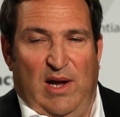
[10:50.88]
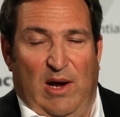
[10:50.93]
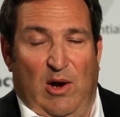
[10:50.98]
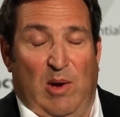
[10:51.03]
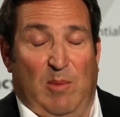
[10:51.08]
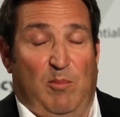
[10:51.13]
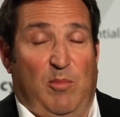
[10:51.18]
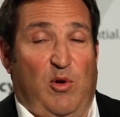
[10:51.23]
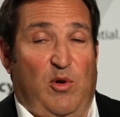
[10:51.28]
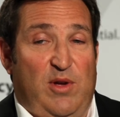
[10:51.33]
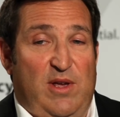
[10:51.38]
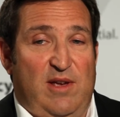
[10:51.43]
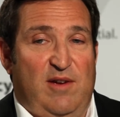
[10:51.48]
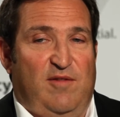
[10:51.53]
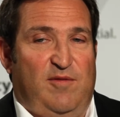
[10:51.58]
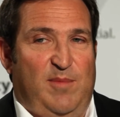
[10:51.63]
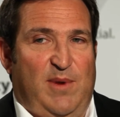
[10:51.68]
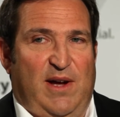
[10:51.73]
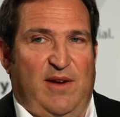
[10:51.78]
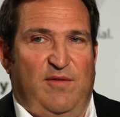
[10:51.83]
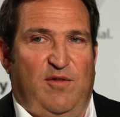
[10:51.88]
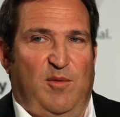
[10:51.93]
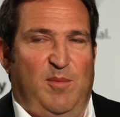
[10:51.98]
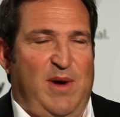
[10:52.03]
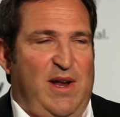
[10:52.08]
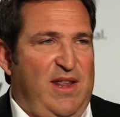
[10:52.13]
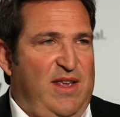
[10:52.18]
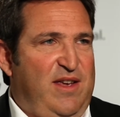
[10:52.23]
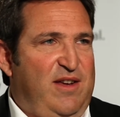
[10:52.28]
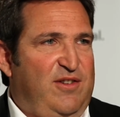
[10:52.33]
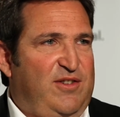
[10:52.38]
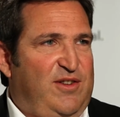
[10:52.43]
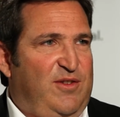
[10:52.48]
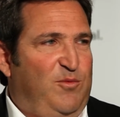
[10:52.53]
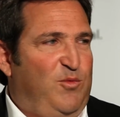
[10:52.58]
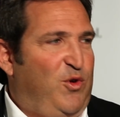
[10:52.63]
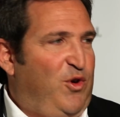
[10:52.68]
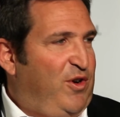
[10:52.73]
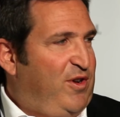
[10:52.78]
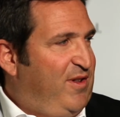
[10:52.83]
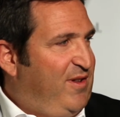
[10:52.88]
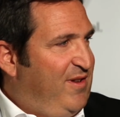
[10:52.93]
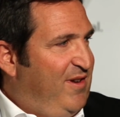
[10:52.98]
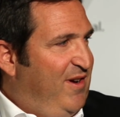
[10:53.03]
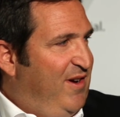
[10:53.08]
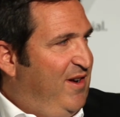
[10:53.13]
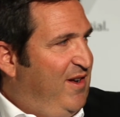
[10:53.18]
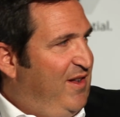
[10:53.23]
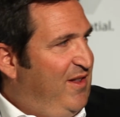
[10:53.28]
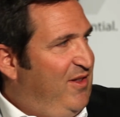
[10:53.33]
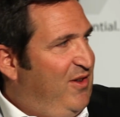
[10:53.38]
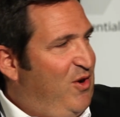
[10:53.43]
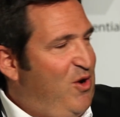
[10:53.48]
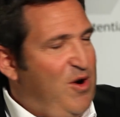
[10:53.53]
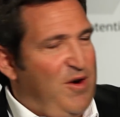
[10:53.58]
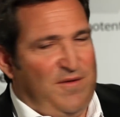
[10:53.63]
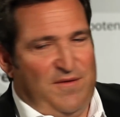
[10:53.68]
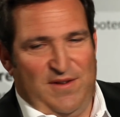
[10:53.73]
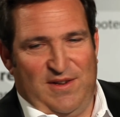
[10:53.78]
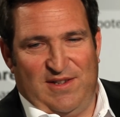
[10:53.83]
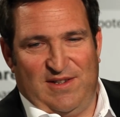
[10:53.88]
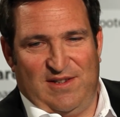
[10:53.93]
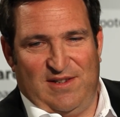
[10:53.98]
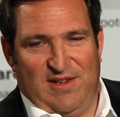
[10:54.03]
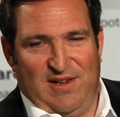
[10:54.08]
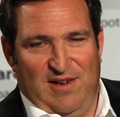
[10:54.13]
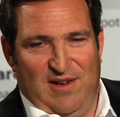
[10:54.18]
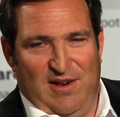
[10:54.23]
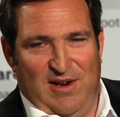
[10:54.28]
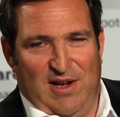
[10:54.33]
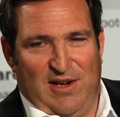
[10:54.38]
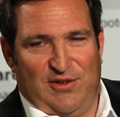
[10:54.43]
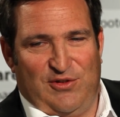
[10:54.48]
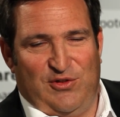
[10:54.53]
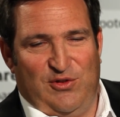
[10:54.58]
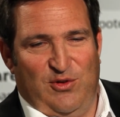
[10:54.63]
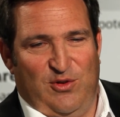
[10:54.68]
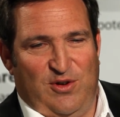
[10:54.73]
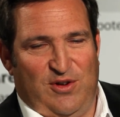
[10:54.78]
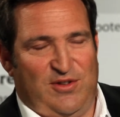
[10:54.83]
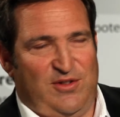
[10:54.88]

employee of mine for many years and worked in the office next door.